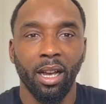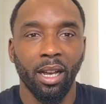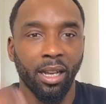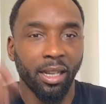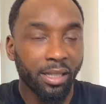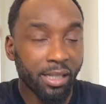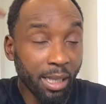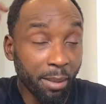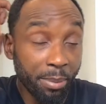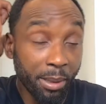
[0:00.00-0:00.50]

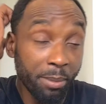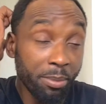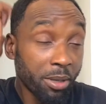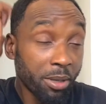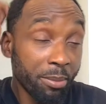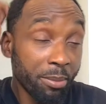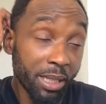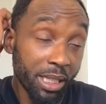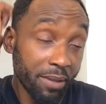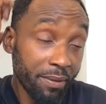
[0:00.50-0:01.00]
some people
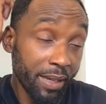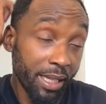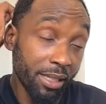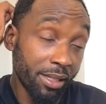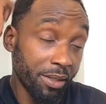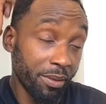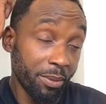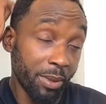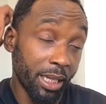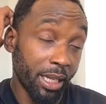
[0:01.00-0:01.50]

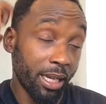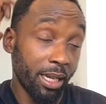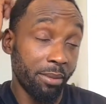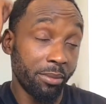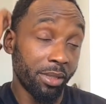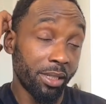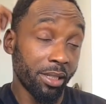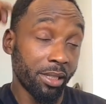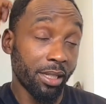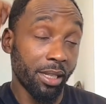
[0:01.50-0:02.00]
defensive when it comes
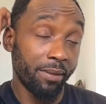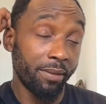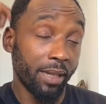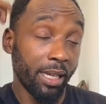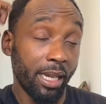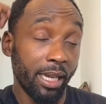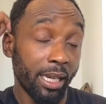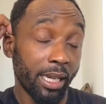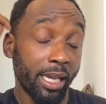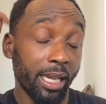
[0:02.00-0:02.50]
to stuff like
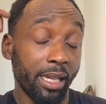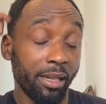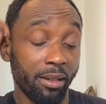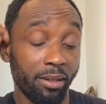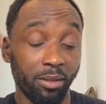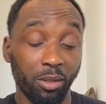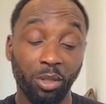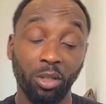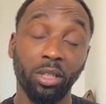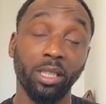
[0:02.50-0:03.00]
that. Again,
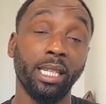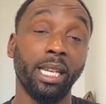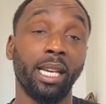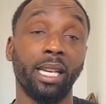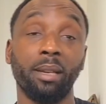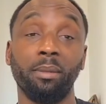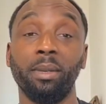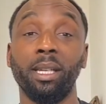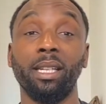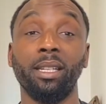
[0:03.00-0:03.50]
you're not
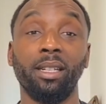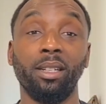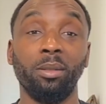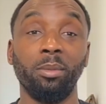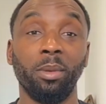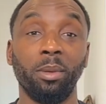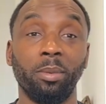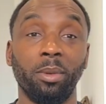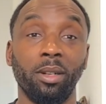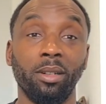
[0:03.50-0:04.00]
attacking me, you know,
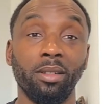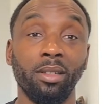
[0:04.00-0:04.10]
bro.